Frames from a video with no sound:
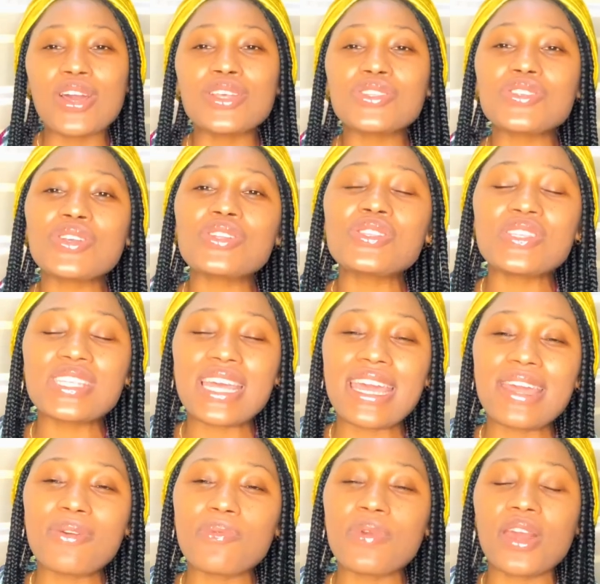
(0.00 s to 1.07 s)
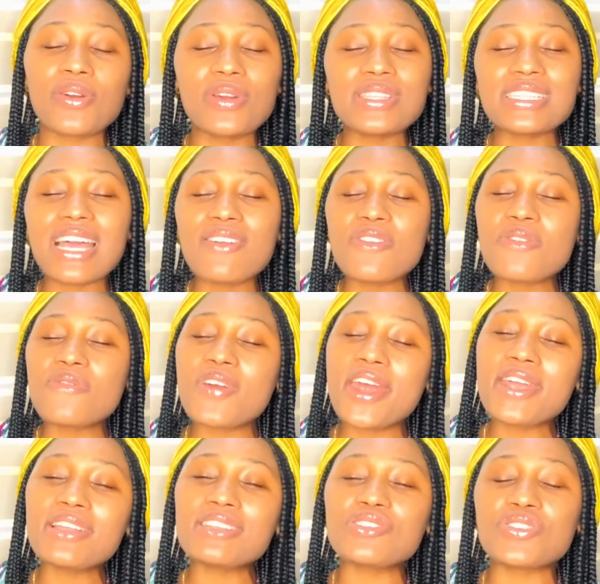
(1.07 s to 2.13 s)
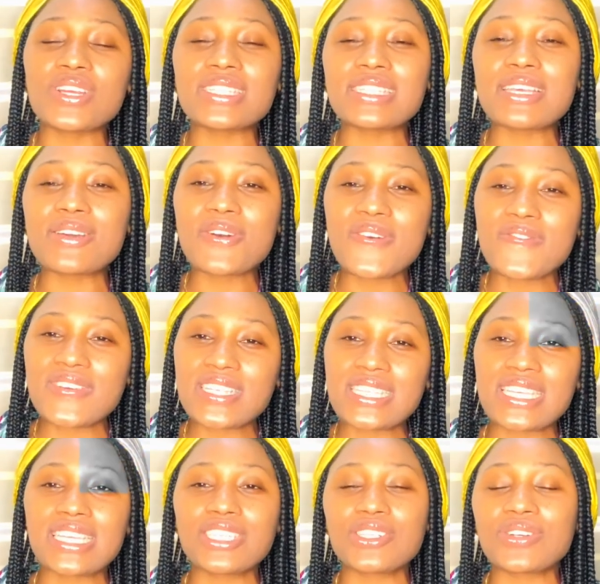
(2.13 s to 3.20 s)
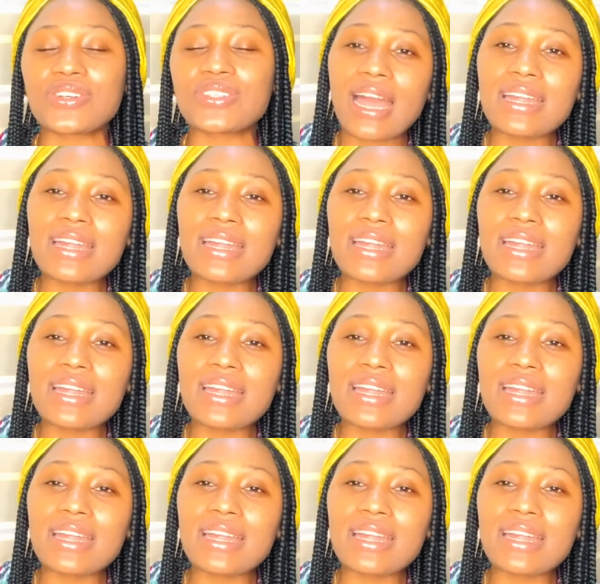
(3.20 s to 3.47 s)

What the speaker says: So today we are going to have a very interesting conversation,